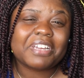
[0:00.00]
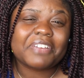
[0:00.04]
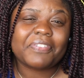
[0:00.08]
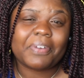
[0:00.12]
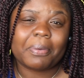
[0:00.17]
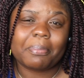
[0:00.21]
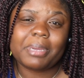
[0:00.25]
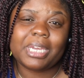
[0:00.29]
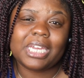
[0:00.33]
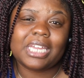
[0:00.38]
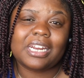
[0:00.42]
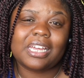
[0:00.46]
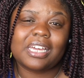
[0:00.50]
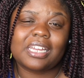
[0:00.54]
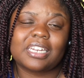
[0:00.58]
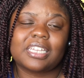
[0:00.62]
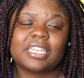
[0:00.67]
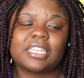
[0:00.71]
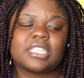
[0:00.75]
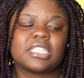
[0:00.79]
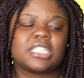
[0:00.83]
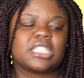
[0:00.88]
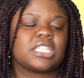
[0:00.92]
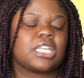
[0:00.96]
if I'm being
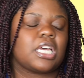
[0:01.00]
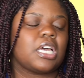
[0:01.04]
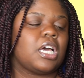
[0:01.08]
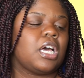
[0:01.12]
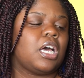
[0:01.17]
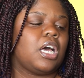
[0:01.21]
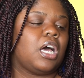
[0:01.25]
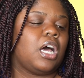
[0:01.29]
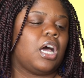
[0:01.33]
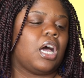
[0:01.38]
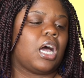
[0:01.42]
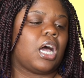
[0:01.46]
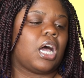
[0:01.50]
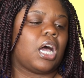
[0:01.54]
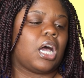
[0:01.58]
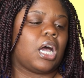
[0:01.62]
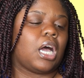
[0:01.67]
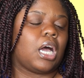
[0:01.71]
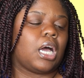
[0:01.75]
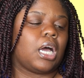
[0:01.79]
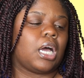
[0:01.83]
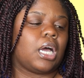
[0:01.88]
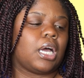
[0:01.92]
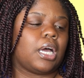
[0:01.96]
honest.
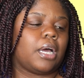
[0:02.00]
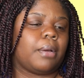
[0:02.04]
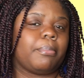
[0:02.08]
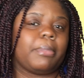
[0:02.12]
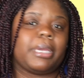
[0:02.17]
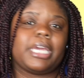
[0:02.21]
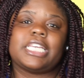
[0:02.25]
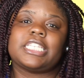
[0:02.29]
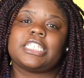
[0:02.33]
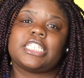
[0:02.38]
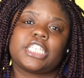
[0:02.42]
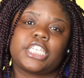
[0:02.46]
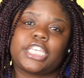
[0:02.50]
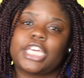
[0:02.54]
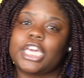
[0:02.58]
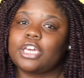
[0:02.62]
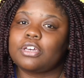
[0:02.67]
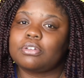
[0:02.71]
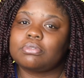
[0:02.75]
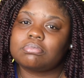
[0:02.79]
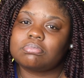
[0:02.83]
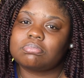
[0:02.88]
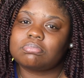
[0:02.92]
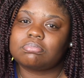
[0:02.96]
It's
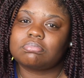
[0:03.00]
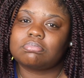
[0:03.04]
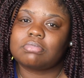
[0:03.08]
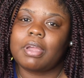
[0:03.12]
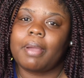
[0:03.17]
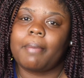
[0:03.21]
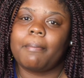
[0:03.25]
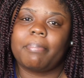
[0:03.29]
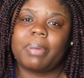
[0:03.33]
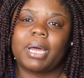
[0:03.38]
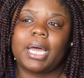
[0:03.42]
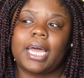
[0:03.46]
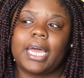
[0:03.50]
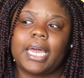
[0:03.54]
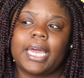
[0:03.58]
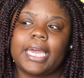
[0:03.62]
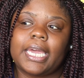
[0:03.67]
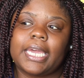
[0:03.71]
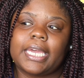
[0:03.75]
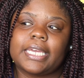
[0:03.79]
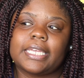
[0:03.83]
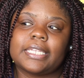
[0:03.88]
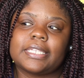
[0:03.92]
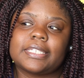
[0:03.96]
cute,
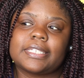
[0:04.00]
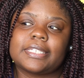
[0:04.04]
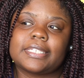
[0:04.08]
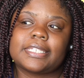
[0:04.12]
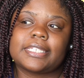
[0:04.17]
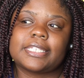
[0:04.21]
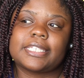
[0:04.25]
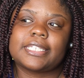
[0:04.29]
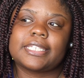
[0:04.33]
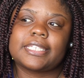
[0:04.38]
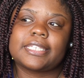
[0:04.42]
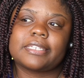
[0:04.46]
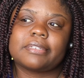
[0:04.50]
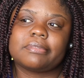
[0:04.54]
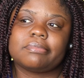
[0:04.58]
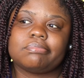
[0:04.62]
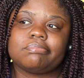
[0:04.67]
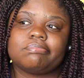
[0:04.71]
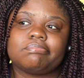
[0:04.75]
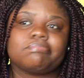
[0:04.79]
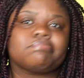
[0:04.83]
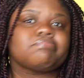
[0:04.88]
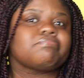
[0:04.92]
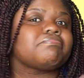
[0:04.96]
but
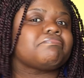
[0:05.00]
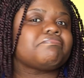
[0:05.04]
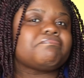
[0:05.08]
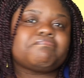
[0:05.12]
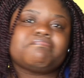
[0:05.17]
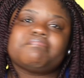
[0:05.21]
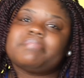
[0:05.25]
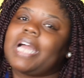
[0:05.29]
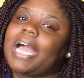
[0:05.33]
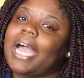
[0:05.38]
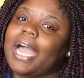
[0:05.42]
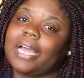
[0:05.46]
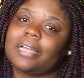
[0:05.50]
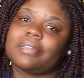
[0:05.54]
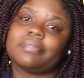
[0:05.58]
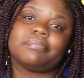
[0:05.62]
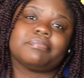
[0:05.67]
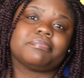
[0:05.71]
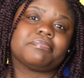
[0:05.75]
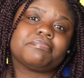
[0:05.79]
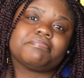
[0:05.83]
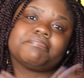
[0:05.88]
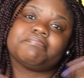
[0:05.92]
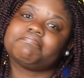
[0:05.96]
I
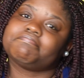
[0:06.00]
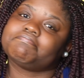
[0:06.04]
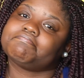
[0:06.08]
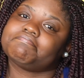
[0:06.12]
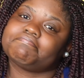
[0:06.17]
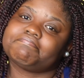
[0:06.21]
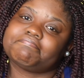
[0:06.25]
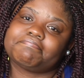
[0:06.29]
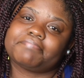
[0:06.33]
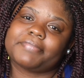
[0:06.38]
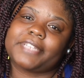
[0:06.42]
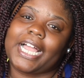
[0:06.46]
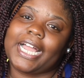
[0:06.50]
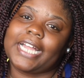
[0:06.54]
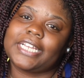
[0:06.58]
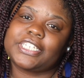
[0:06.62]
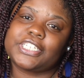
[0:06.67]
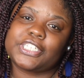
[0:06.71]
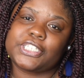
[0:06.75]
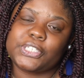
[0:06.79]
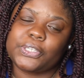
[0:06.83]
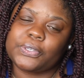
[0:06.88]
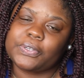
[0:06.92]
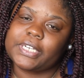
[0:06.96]

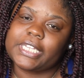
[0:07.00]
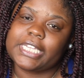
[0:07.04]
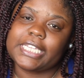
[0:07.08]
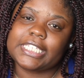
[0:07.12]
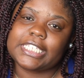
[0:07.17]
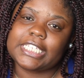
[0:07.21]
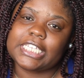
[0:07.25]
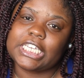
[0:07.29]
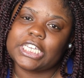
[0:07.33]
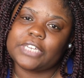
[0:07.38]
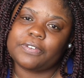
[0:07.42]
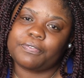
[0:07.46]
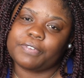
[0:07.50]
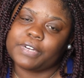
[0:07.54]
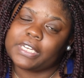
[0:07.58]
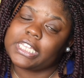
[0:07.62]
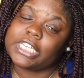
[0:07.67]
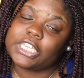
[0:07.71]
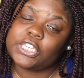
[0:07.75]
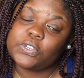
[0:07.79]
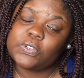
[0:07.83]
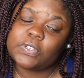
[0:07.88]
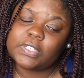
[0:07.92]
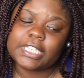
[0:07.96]
just don't need to
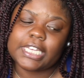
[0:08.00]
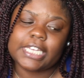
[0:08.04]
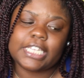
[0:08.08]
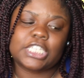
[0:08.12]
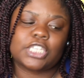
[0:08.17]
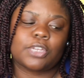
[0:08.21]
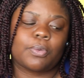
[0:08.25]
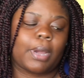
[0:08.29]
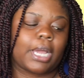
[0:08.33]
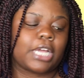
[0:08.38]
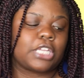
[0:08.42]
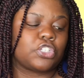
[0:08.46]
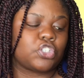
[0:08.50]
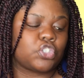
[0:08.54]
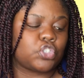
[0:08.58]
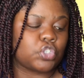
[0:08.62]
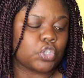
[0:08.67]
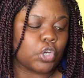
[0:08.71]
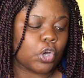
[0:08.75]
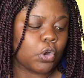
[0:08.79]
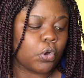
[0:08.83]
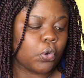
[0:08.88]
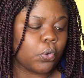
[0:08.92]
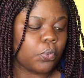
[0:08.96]
really use it, so I
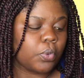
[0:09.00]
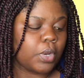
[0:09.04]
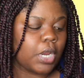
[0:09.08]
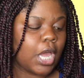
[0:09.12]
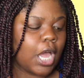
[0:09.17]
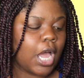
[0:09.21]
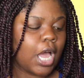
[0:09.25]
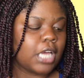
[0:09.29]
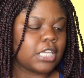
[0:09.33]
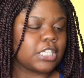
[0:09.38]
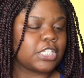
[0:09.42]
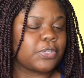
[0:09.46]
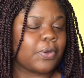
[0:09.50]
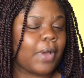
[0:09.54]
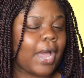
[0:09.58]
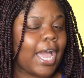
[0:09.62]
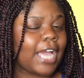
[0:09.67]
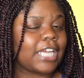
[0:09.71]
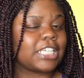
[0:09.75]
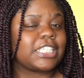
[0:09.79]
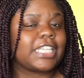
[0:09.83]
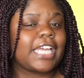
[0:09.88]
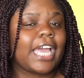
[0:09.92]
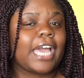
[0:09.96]
don't. So I
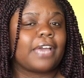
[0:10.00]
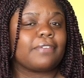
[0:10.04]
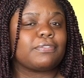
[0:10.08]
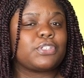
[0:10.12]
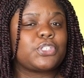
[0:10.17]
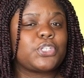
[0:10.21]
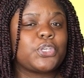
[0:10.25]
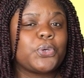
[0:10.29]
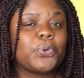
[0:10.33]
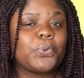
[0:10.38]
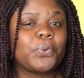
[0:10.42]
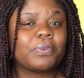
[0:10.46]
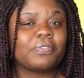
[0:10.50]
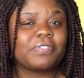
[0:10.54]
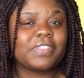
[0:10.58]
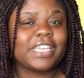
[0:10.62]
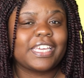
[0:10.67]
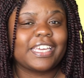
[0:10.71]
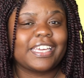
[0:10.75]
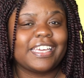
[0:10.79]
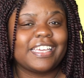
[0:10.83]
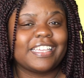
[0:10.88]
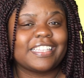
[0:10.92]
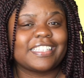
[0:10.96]
actually have two of
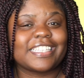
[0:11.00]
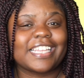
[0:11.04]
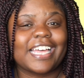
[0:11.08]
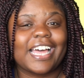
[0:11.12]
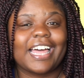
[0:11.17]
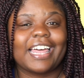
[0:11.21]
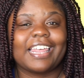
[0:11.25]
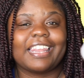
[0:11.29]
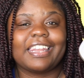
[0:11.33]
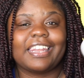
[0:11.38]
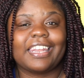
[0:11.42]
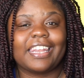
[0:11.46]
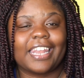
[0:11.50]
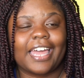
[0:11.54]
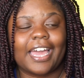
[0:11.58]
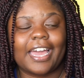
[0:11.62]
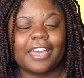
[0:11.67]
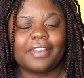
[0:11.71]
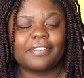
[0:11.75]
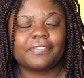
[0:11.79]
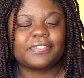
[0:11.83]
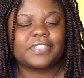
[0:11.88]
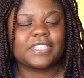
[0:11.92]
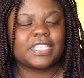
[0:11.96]
these
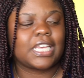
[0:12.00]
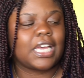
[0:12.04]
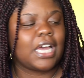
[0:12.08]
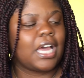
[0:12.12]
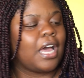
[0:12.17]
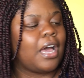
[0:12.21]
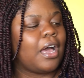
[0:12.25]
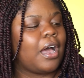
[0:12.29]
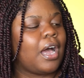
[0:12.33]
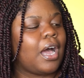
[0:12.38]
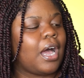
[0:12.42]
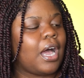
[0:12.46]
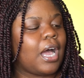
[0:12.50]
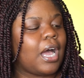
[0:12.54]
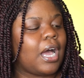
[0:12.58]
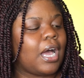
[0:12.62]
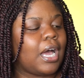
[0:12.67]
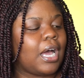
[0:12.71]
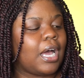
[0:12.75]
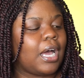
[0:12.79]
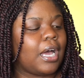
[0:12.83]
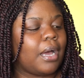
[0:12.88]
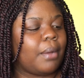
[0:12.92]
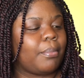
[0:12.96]
left.
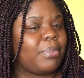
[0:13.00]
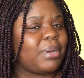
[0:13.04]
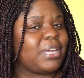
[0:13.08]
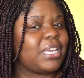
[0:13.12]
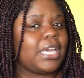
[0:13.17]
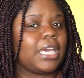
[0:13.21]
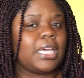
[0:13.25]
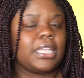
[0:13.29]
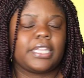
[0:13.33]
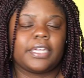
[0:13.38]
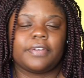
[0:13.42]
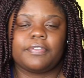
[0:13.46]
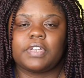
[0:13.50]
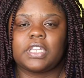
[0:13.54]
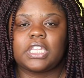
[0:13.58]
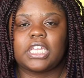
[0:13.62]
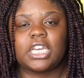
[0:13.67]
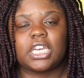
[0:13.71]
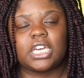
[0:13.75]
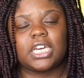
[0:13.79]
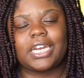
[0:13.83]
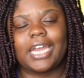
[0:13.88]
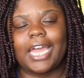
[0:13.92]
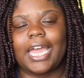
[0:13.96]
But yeah, they're really
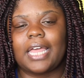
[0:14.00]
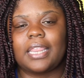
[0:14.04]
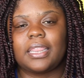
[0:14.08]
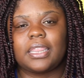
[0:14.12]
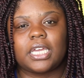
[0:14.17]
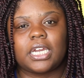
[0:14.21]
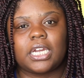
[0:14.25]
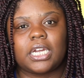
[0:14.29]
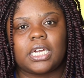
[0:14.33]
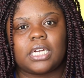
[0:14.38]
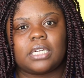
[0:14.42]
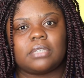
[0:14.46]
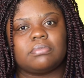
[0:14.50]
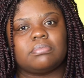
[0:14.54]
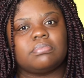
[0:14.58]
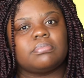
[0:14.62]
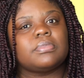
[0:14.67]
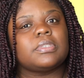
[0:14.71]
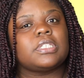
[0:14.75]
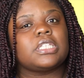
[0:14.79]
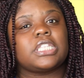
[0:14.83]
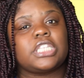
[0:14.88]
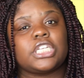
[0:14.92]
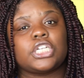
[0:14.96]
good and
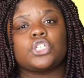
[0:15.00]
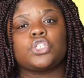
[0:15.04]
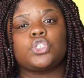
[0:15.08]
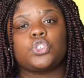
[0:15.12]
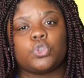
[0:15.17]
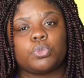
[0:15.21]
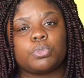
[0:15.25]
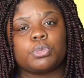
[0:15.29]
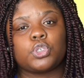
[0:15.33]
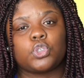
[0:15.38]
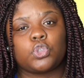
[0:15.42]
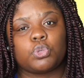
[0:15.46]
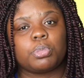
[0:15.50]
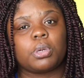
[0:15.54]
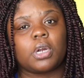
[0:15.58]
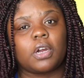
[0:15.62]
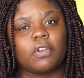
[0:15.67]
they're super, super